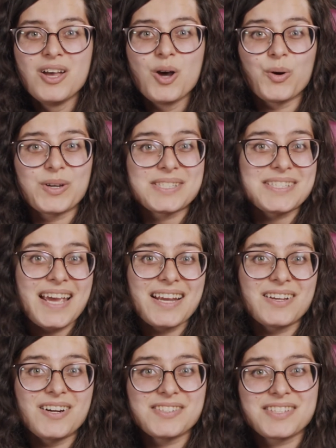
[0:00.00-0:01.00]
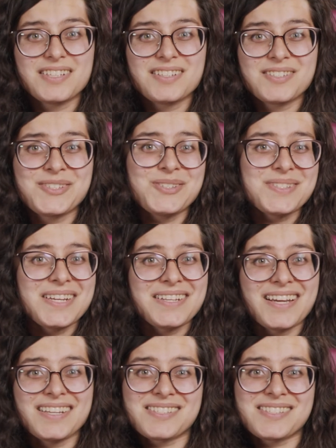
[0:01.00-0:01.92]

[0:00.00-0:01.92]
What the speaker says: or as Tad calls it, a Tuesday night at